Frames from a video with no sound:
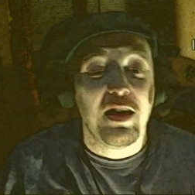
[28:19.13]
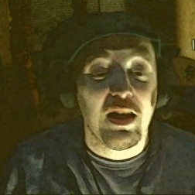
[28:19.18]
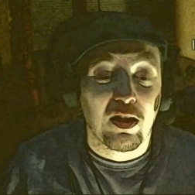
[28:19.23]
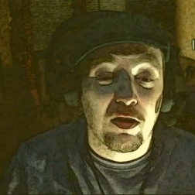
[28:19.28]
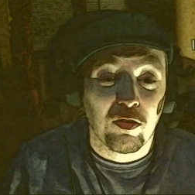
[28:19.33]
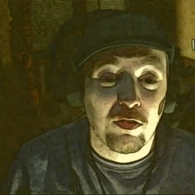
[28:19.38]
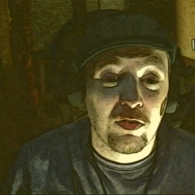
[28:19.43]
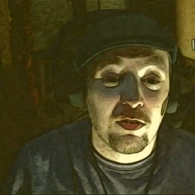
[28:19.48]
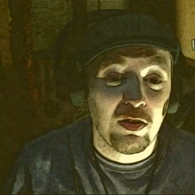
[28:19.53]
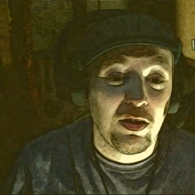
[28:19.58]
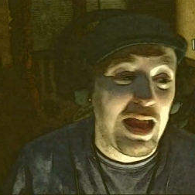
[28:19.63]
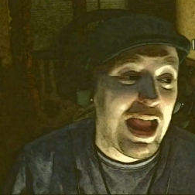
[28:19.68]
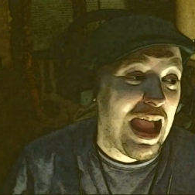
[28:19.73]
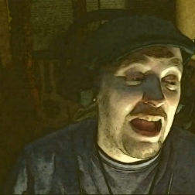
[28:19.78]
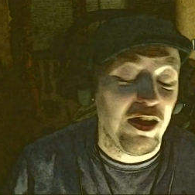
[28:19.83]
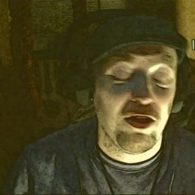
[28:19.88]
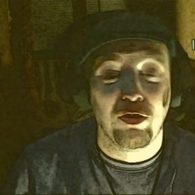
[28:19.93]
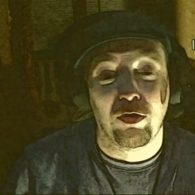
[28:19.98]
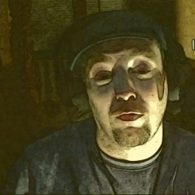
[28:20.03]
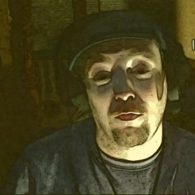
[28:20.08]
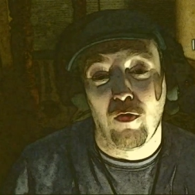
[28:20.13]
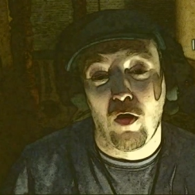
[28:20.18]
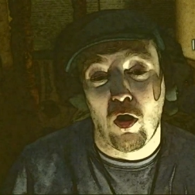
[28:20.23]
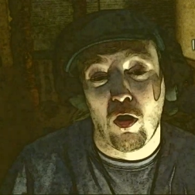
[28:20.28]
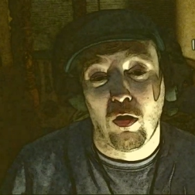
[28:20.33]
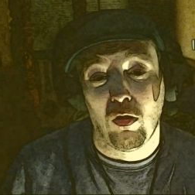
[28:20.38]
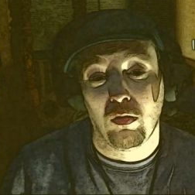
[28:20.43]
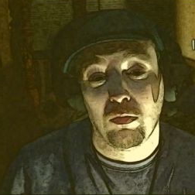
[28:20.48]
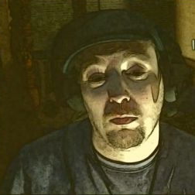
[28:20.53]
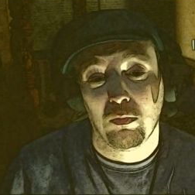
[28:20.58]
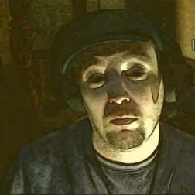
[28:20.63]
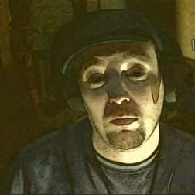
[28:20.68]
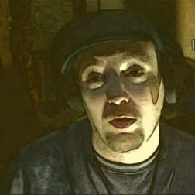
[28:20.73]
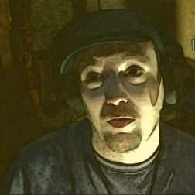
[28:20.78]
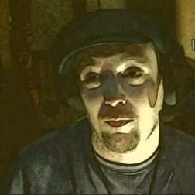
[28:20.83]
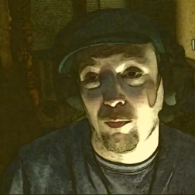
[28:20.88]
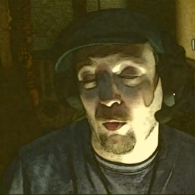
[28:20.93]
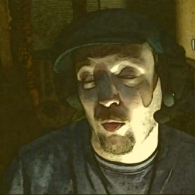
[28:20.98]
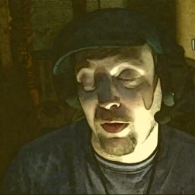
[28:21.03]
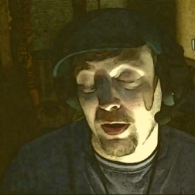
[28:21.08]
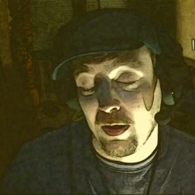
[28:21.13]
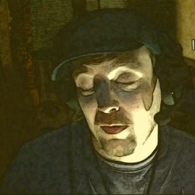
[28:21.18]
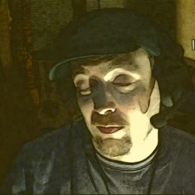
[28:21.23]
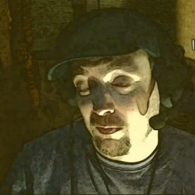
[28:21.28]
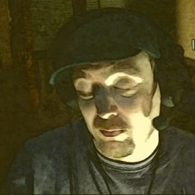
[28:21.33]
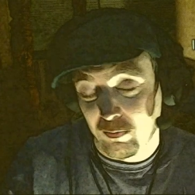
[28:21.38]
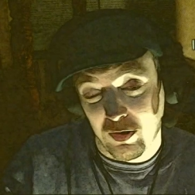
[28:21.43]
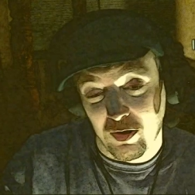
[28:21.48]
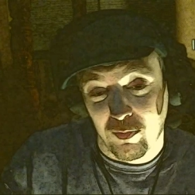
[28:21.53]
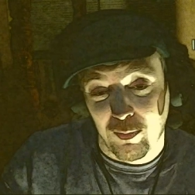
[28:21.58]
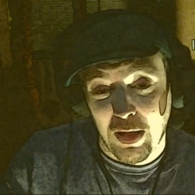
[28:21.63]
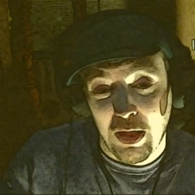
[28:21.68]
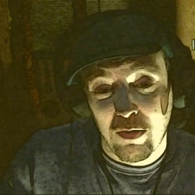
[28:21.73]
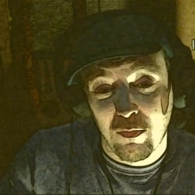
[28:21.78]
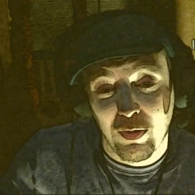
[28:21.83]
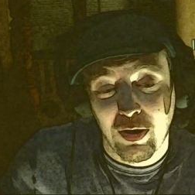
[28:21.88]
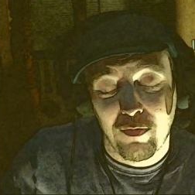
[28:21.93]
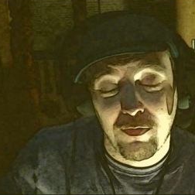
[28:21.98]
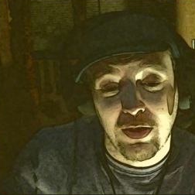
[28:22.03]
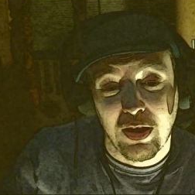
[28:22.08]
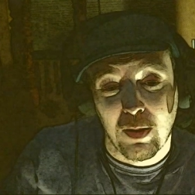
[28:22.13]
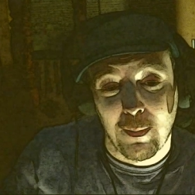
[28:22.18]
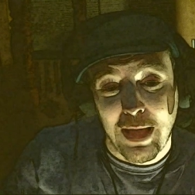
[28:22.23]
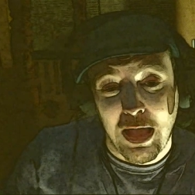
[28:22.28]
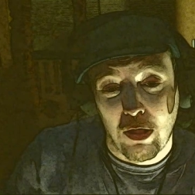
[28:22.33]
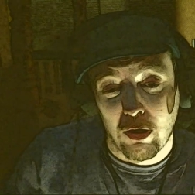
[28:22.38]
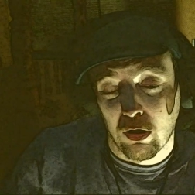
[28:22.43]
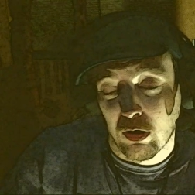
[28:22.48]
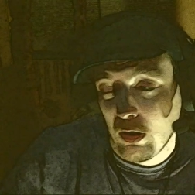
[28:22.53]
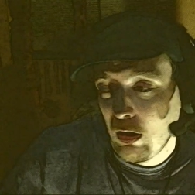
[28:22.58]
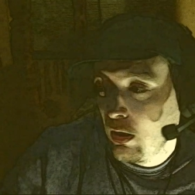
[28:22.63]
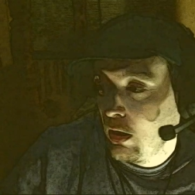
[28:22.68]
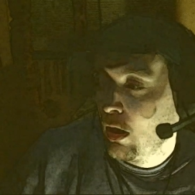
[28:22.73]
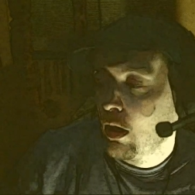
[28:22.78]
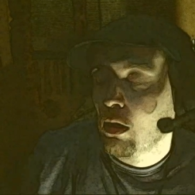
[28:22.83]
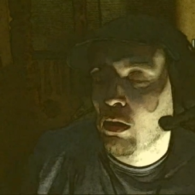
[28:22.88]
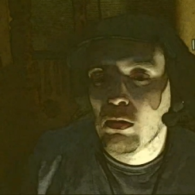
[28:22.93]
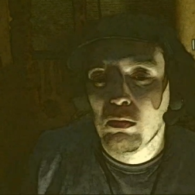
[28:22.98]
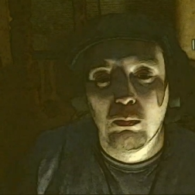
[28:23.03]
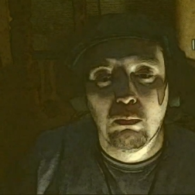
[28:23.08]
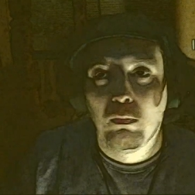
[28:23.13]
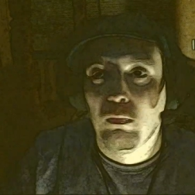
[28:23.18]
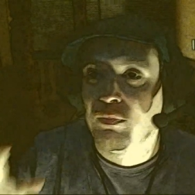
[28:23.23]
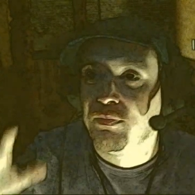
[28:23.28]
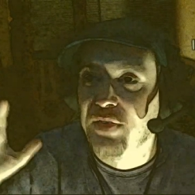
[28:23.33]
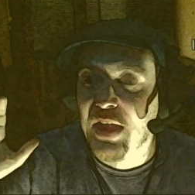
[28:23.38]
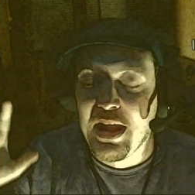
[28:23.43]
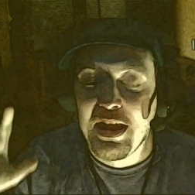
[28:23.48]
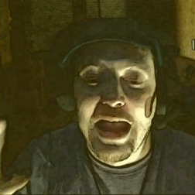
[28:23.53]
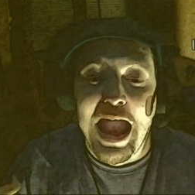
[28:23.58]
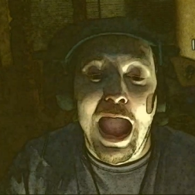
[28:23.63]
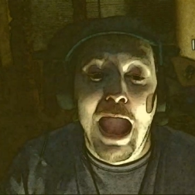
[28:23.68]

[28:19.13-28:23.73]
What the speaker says: Nicholson and Duvall, despite what I've said about her, they